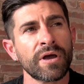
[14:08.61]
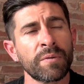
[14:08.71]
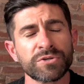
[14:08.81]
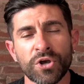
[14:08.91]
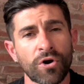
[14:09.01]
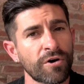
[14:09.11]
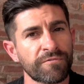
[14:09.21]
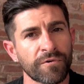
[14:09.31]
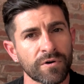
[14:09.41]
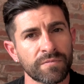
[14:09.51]
it was
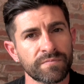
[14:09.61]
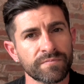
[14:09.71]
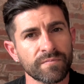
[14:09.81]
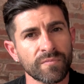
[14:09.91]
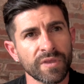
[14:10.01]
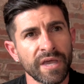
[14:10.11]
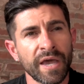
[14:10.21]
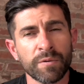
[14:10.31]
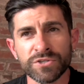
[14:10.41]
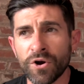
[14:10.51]
hurtful.
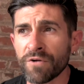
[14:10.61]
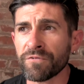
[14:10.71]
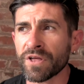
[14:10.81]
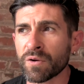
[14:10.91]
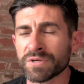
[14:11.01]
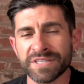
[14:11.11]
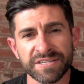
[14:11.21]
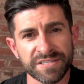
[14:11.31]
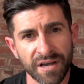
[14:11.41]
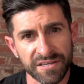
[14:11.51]
It was hurtful and it was
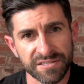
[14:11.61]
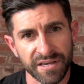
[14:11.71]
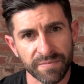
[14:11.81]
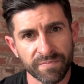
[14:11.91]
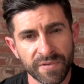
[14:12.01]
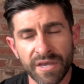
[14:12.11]
disgusting.